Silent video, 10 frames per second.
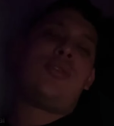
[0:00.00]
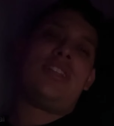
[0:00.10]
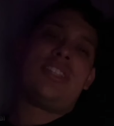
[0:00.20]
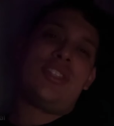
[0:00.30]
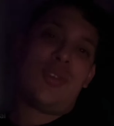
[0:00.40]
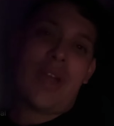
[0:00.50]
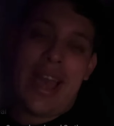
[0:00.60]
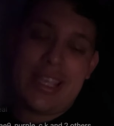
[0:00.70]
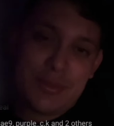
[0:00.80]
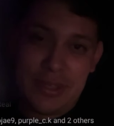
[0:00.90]
these are questions
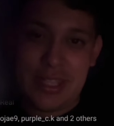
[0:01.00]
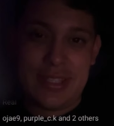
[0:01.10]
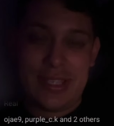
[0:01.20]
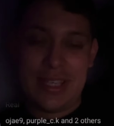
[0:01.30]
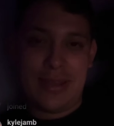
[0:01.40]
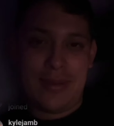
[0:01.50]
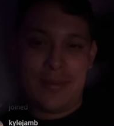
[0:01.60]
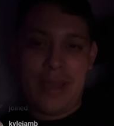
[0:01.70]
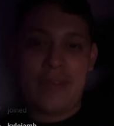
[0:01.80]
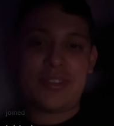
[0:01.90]
you asked me in the
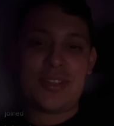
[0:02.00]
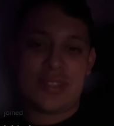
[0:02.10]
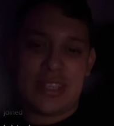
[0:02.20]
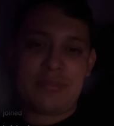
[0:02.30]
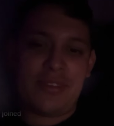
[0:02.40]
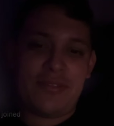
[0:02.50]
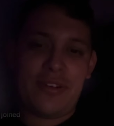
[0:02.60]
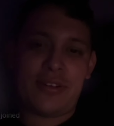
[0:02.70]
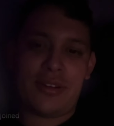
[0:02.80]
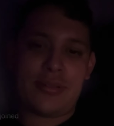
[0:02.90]
DM after you send me
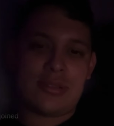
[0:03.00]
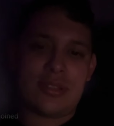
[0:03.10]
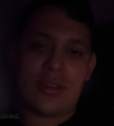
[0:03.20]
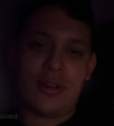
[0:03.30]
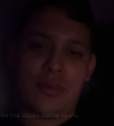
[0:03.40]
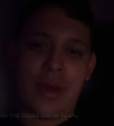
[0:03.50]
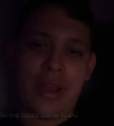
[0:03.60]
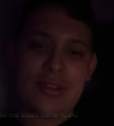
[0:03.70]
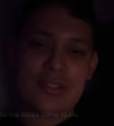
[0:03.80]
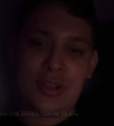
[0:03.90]
photos. So
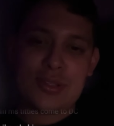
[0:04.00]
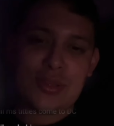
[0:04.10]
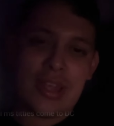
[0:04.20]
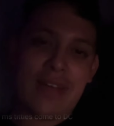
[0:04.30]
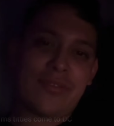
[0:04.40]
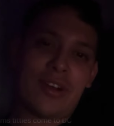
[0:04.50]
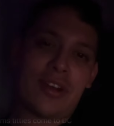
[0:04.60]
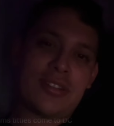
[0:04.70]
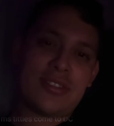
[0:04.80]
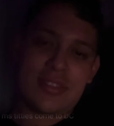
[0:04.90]
why don't you go do that
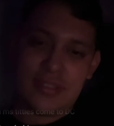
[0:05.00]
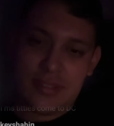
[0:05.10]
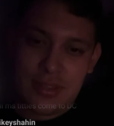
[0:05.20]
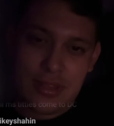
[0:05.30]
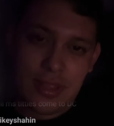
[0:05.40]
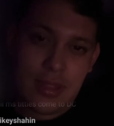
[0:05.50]
first?